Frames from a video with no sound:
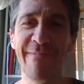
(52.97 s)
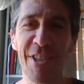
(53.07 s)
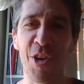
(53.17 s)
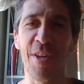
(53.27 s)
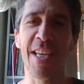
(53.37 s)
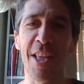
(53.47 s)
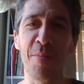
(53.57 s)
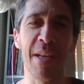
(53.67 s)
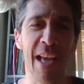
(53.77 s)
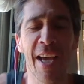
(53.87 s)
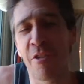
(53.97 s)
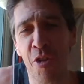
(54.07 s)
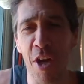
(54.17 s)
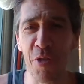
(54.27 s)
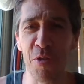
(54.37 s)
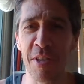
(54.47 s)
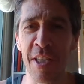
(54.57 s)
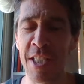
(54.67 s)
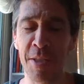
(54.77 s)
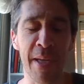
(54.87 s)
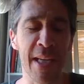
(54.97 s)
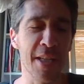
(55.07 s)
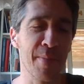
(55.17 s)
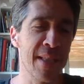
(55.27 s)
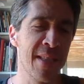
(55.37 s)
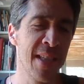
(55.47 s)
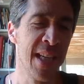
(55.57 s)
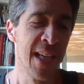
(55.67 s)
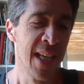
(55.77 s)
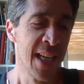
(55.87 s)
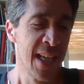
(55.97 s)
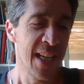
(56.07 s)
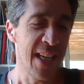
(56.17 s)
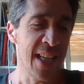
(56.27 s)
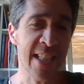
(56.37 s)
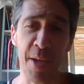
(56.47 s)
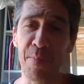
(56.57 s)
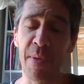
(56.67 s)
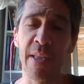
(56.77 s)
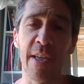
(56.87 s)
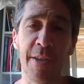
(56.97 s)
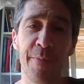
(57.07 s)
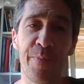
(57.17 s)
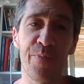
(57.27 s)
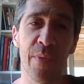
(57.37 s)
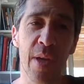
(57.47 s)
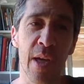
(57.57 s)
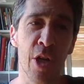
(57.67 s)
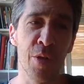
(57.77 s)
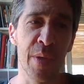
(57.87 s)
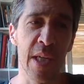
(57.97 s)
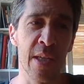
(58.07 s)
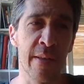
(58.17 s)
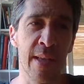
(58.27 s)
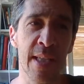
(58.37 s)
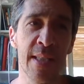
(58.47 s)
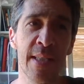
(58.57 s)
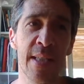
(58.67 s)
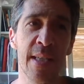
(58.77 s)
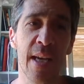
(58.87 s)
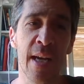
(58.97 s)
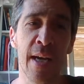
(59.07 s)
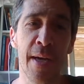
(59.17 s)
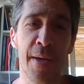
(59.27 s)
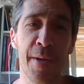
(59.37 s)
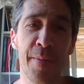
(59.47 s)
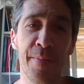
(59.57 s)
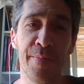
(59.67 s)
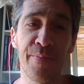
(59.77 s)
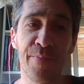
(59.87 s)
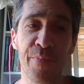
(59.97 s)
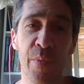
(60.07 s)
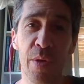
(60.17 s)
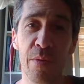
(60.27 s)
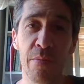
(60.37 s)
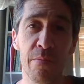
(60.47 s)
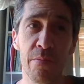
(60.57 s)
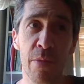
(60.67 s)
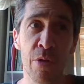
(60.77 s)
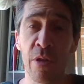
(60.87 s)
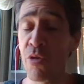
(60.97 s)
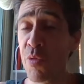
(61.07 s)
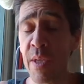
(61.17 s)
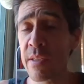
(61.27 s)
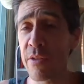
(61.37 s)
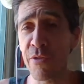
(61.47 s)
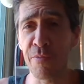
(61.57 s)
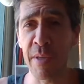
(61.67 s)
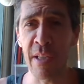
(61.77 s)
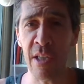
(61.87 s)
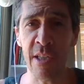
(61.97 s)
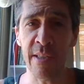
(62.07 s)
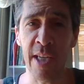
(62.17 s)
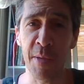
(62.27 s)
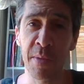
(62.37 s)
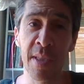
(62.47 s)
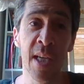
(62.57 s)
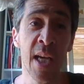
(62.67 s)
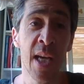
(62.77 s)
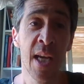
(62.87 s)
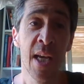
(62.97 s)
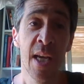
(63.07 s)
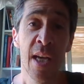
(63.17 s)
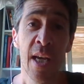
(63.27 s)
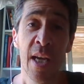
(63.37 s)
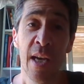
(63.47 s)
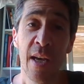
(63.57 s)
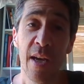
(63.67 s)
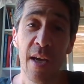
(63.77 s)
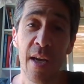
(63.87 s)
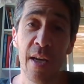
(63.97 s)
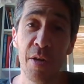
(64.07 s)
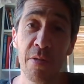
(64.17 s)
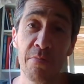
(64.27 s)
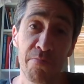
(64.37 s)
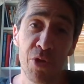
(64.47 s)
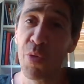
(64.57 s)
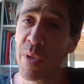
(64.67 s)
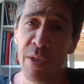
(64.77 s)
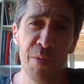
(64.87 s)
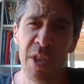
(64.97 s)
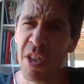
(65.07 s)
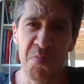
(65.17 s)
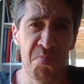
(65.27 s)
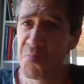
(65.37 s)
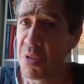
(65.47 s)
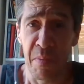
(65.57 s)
connected me. I don't know how to explain it, but it kept me there along with other things. On the 2 weeks of my darkest times, 2 weeks which pretty